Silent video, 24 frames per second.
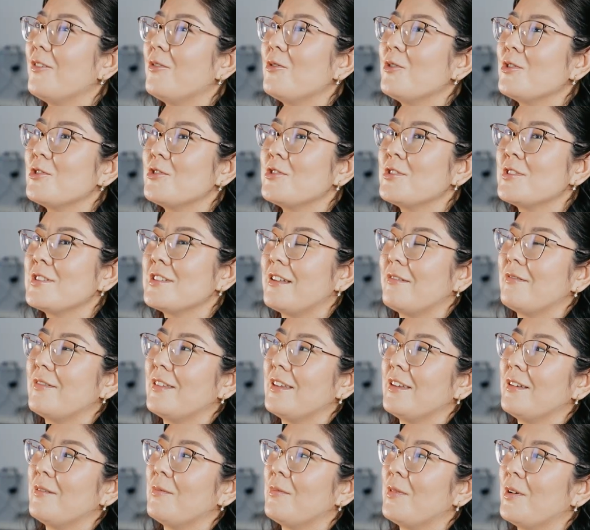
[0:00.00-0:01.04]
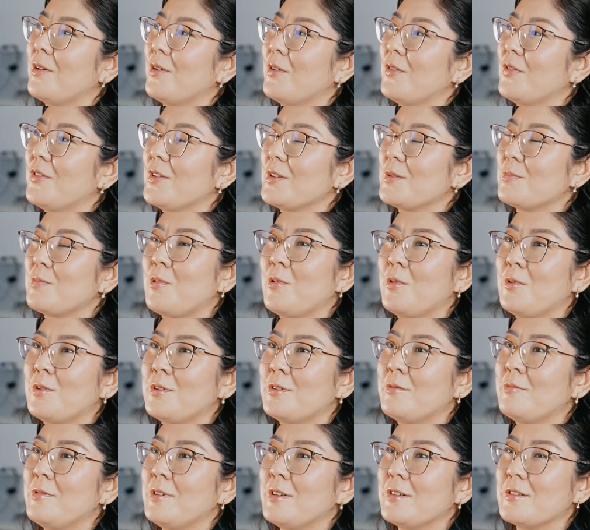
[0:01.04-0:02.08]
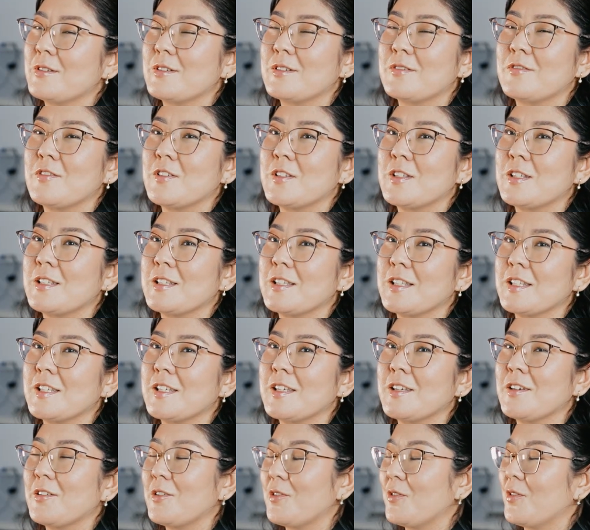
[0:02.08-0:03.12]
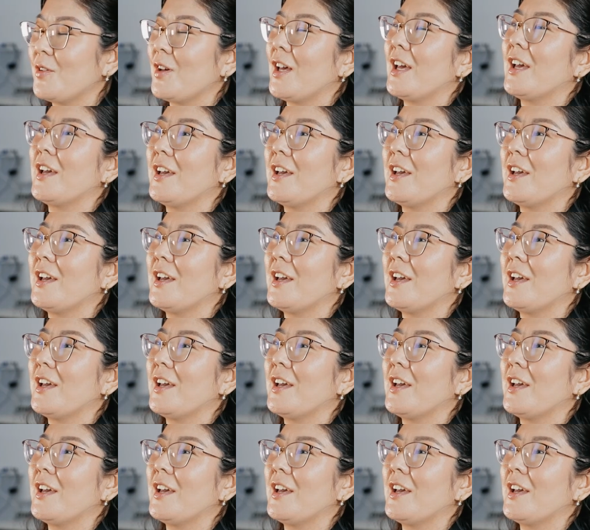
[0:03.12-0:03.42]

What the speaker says: watched something about these polar bears recently. Okay.